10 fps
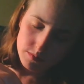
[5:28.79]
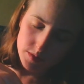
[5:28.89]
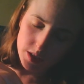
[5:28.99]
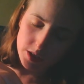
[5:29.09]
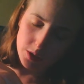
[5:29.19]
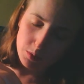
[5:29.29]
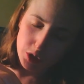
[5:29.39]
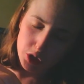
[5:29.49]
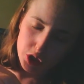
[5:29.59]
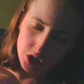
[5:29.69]
that they don't
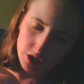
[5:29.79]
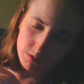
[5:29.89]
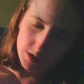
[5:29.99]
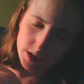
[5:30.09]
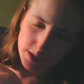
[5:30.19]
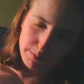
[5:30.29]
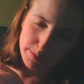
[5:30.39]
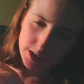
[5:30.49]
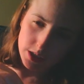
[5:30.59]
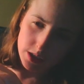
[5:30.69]
know any
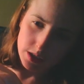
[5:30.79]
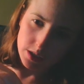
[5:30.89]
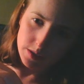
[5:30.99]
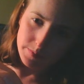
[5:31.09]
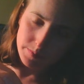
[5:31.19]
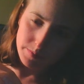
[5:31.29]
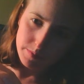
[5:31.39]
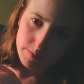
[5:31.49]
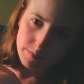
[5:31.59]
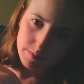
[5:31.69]
better.
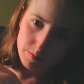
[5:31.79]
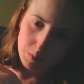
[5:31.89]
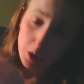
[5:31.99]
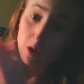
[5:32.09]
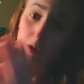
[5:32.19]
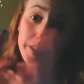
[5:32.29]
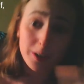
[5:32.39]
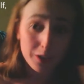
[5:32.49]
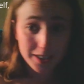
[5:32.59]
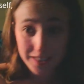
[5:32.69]
We're all
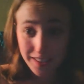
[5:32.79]
ignorant.